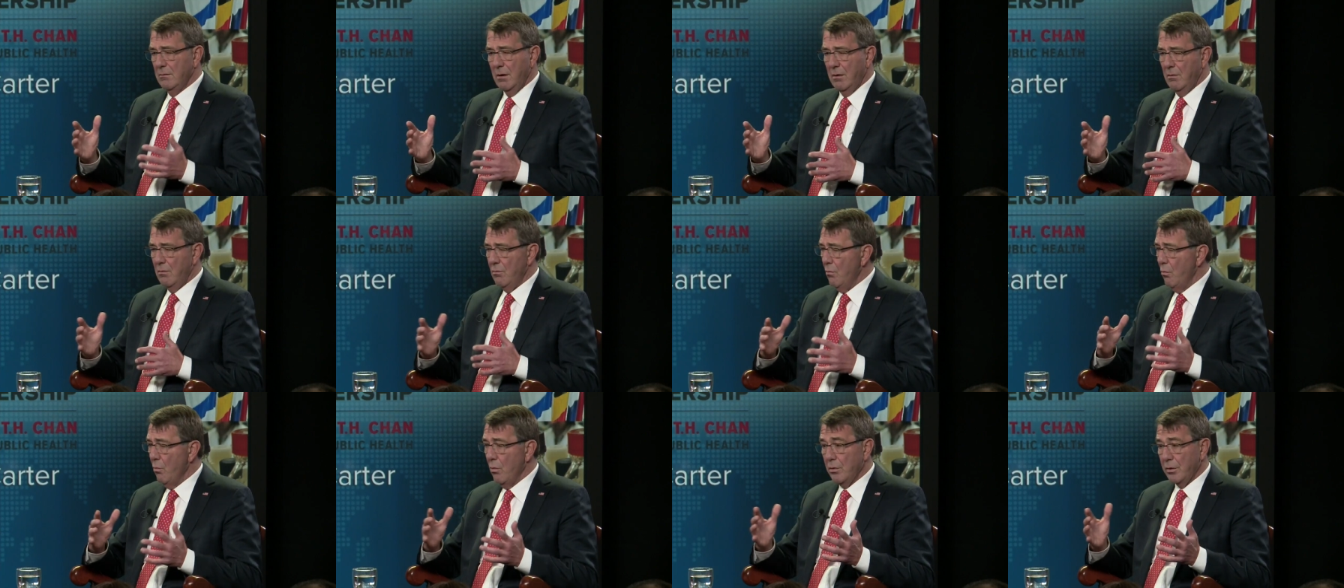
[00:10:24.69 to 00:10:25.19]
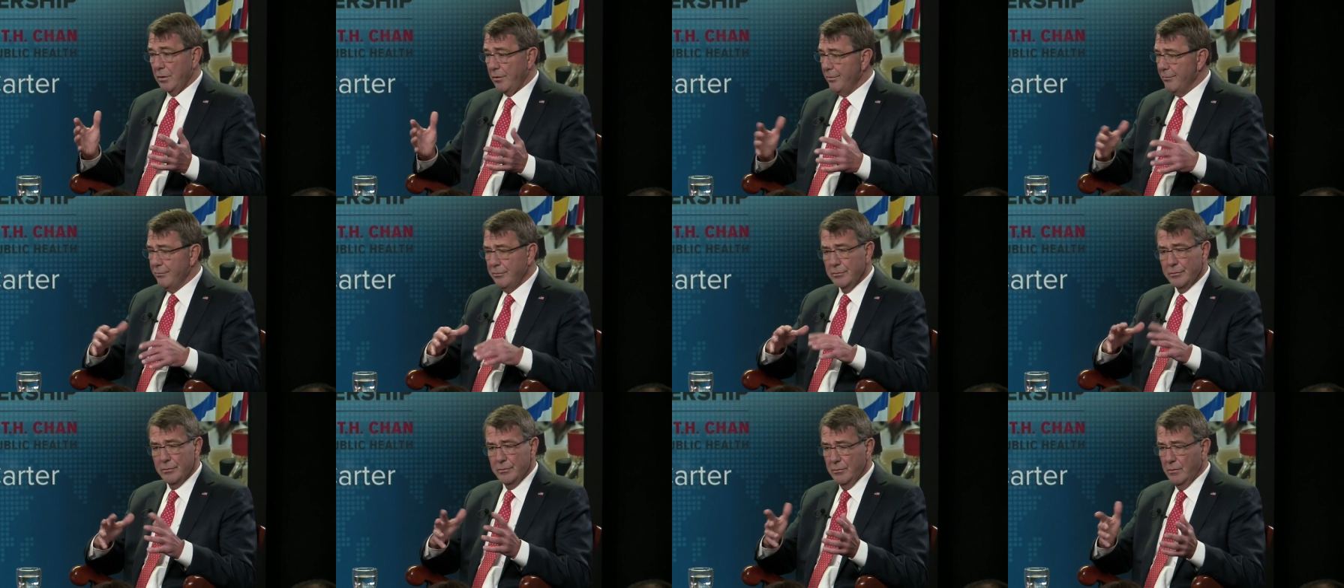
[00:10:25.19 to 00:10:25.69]
uh, work
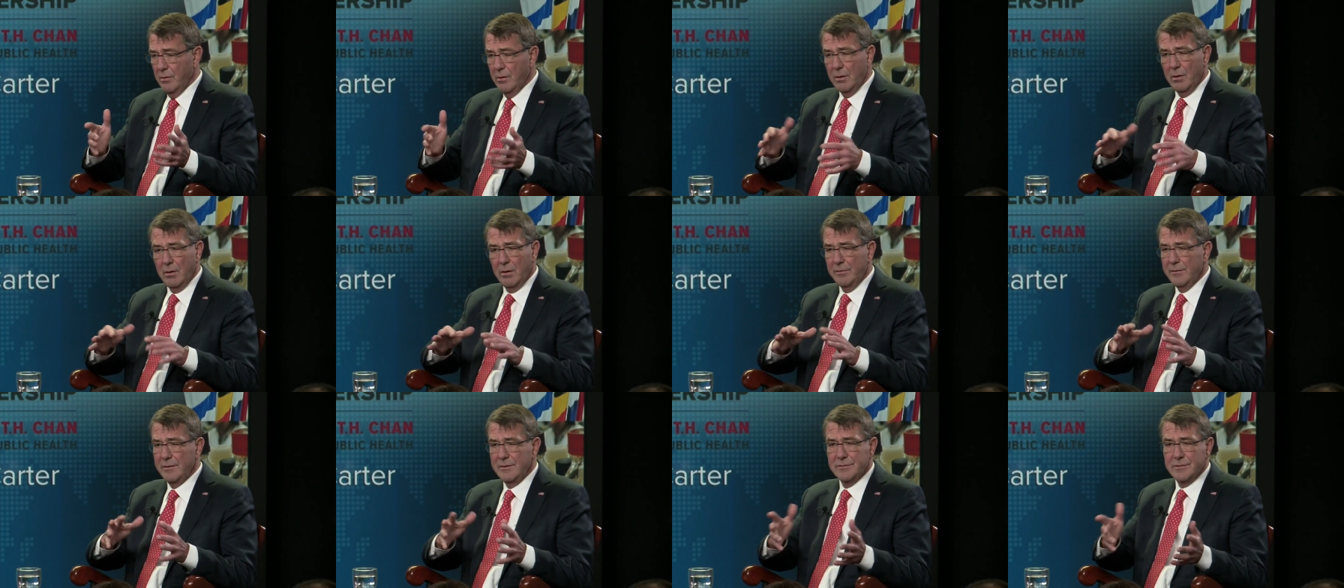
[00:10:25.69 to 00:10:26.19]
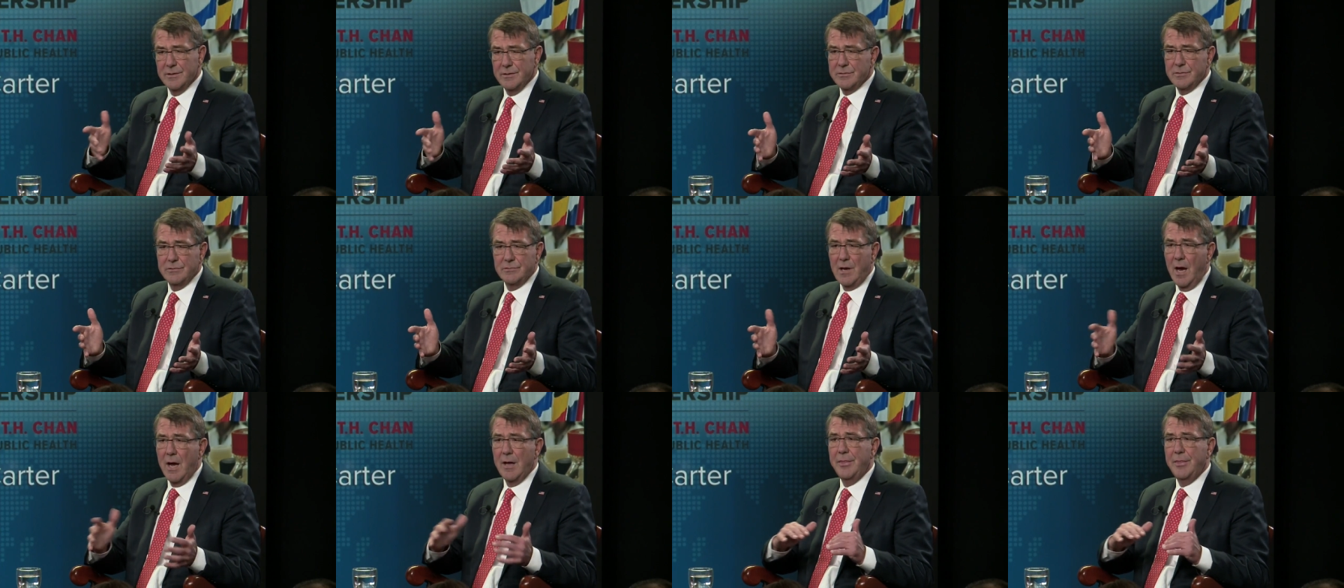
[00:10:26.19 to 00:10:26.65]
through all these issues.